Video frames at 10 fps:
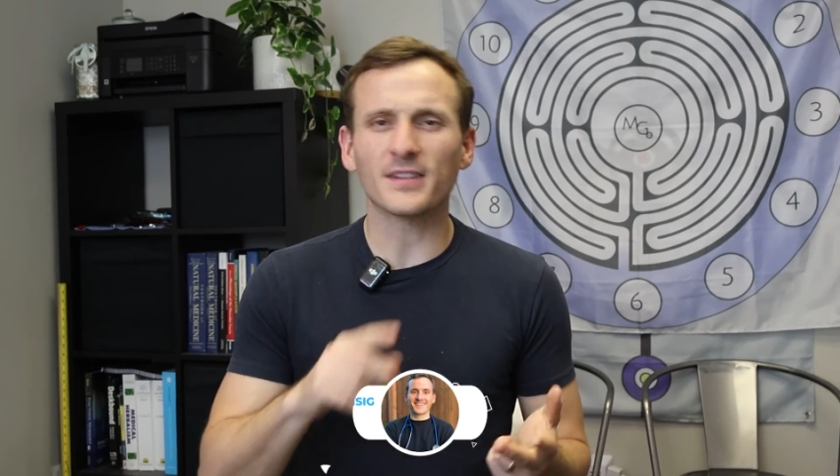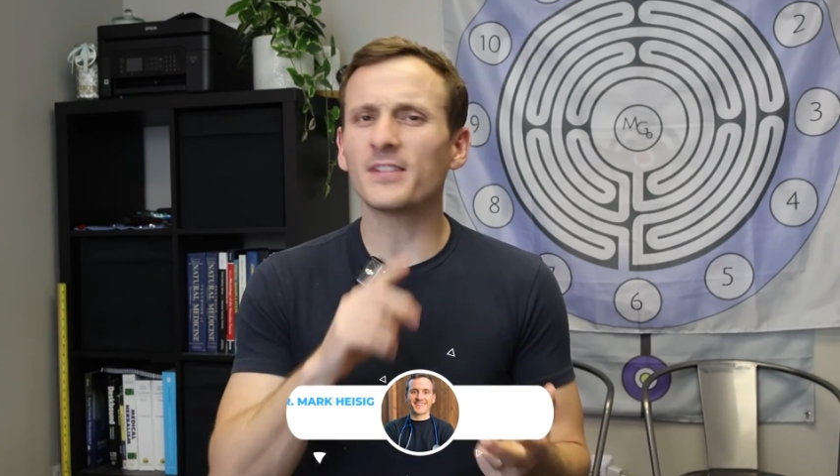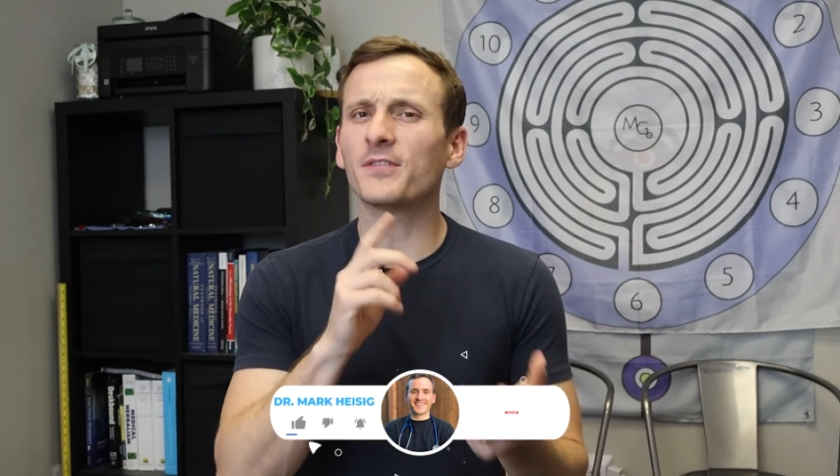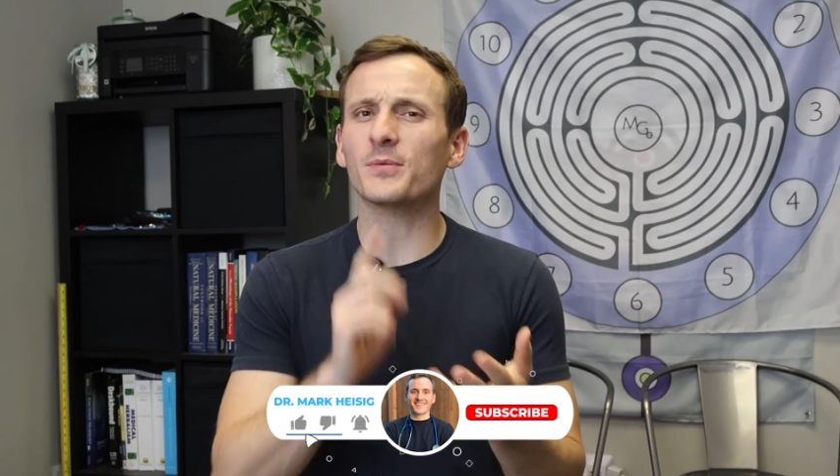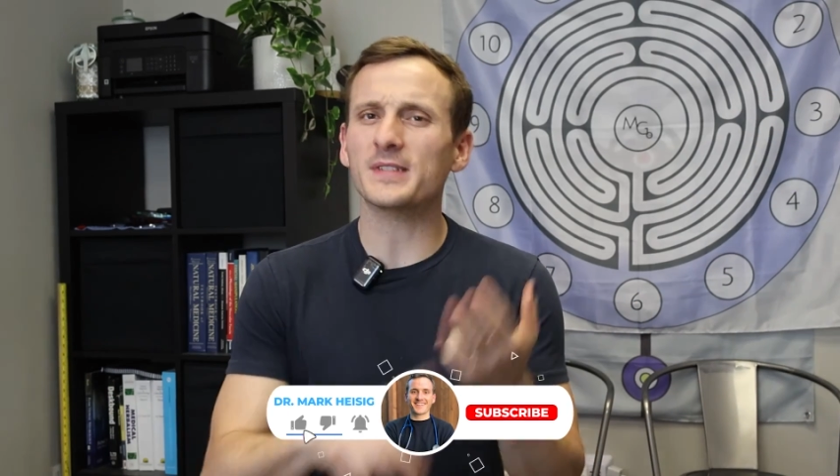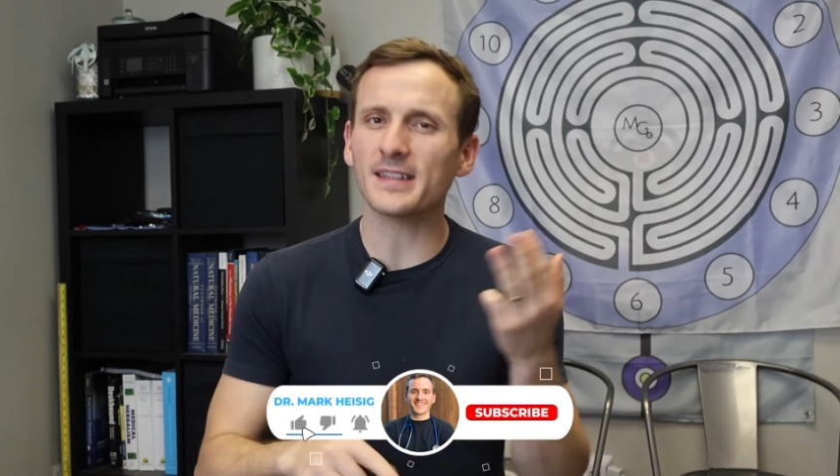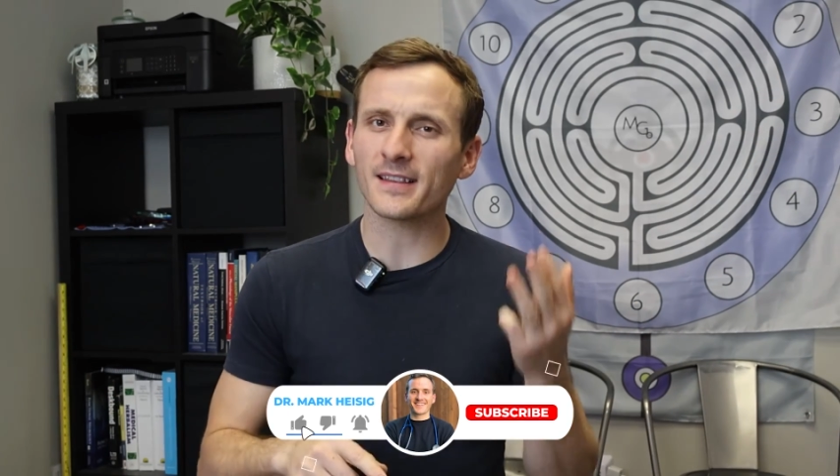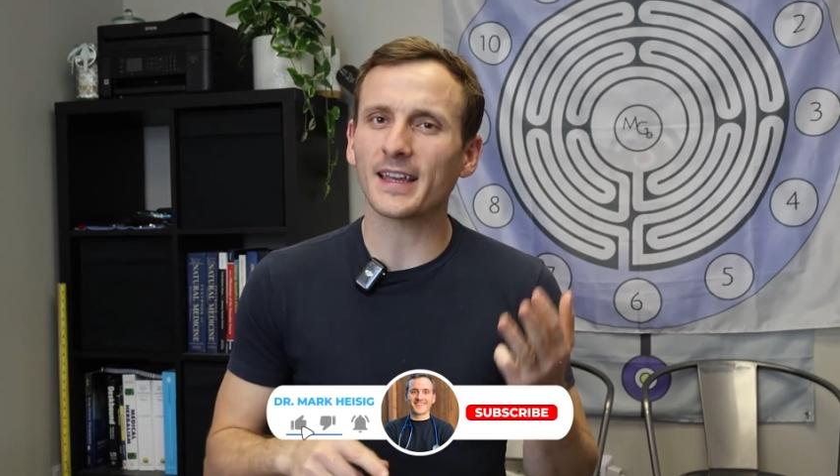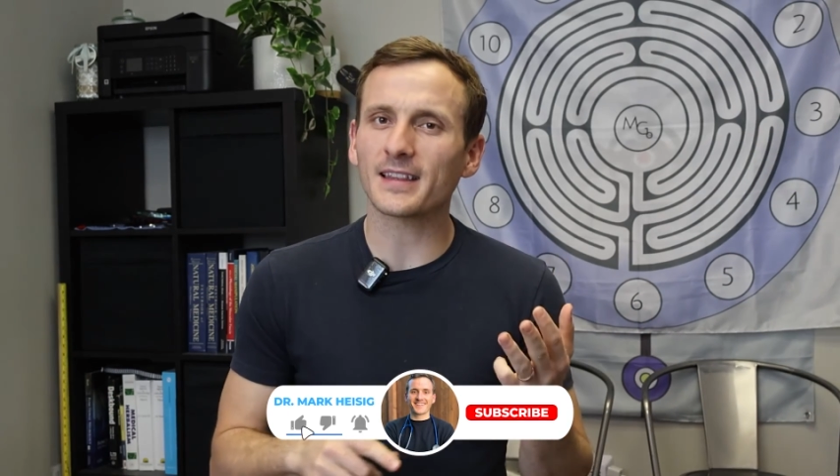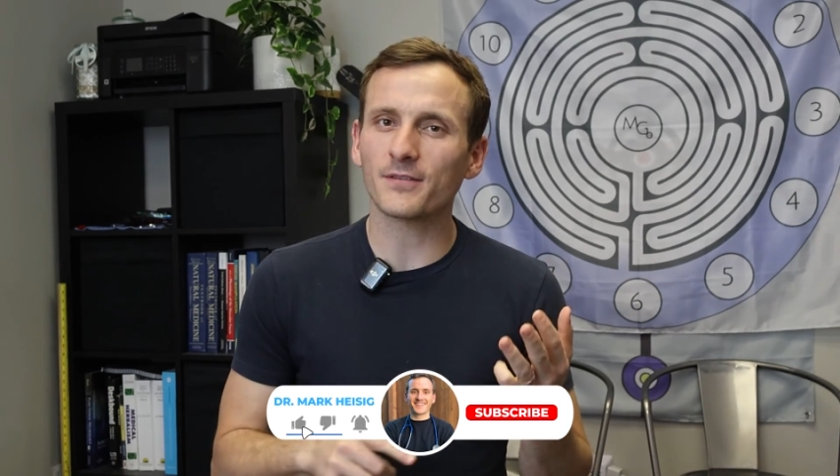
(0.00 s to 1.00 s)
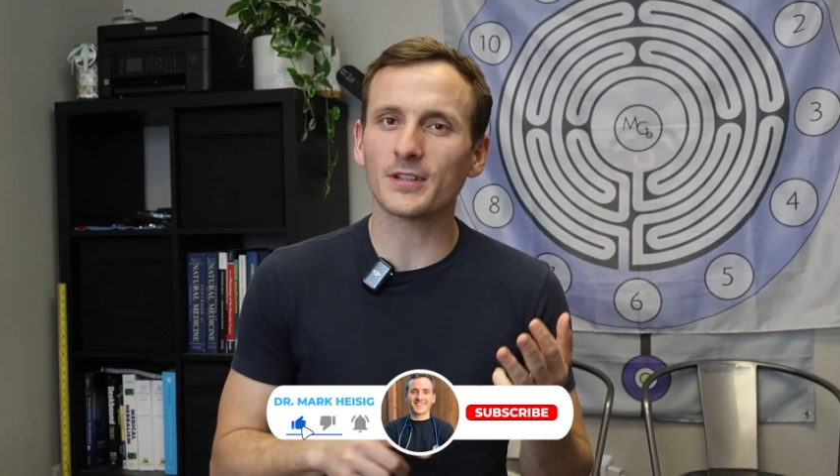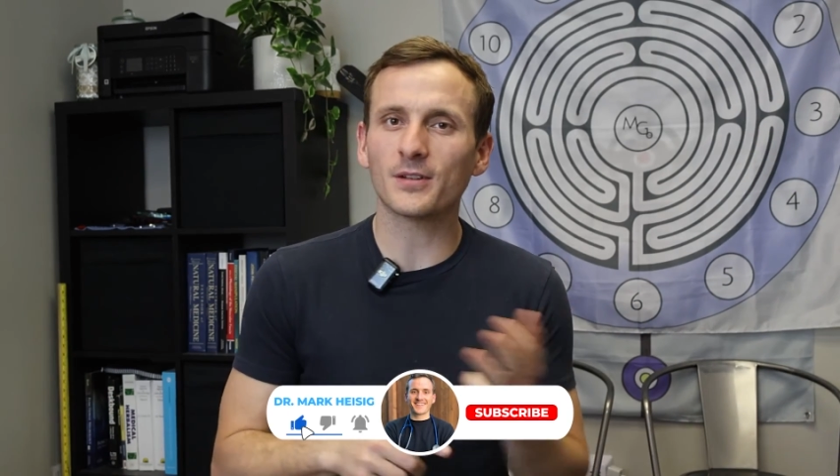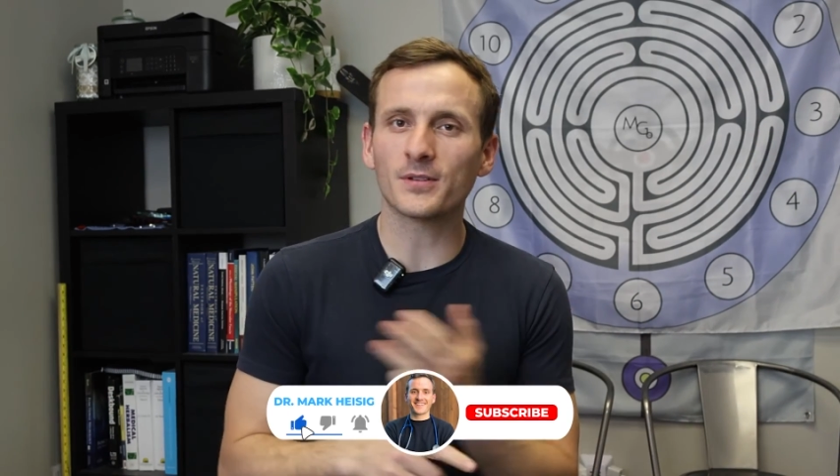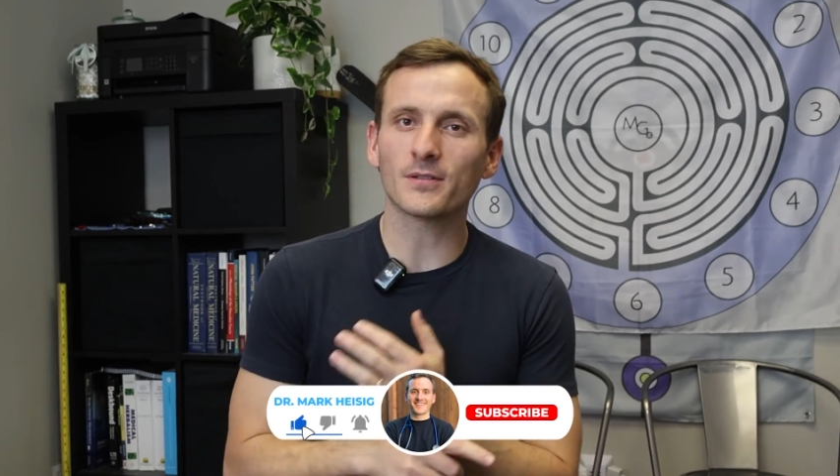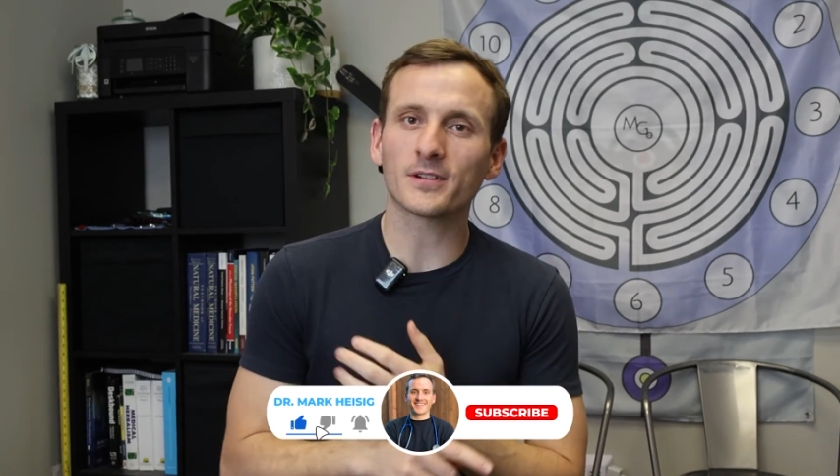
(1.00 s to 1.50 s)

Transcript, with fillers: even if you didn't like the video and